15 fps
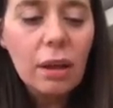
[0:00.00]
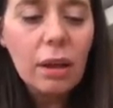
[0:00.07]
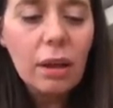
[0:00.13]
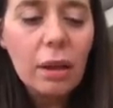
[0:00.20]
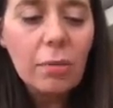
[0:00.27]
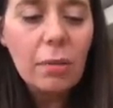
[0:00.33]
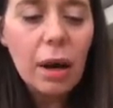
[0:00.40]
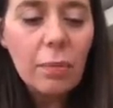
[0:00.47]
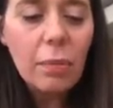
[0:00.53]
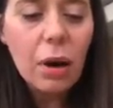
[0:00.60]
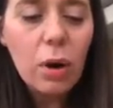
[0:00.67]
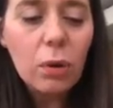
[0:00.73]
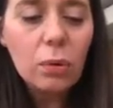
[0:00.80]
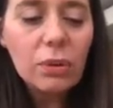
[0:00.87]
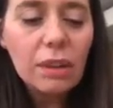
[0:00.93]
I'm
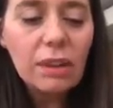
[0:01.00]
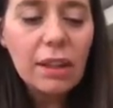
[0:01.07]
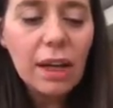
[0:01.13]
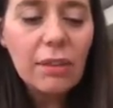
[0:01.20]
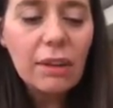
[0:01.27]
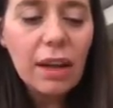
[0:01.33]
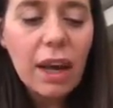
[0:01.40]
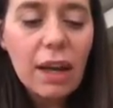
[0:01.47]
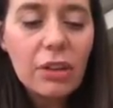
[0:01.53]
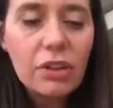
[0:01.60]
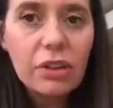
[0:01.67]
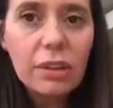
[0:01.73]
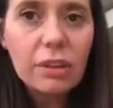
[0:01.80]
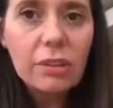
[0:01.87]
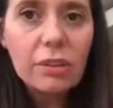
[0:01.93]
holding down the
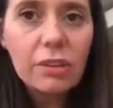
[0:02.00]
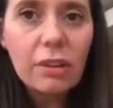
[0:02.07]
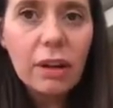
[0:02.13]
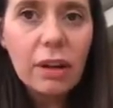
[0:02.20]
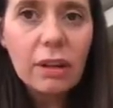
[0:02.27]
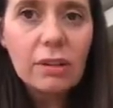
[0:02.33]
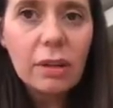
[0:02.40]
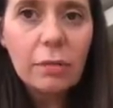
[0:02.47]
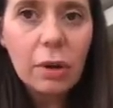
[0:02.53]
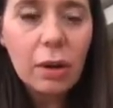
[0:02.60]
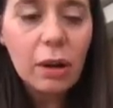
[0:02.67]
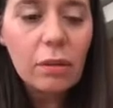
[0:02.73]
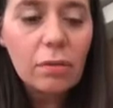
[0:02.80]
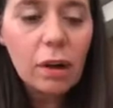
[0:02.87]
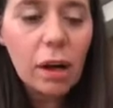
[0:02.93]
edges as I'm
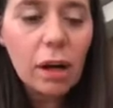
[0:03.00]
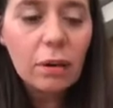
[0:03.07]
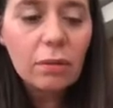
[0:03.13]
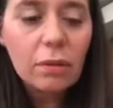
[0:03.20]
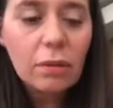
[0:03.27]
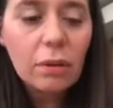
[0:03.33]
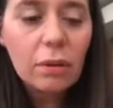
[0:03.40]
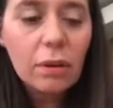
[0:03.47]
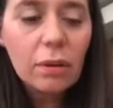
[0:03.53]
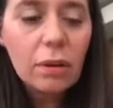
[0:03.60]
going round.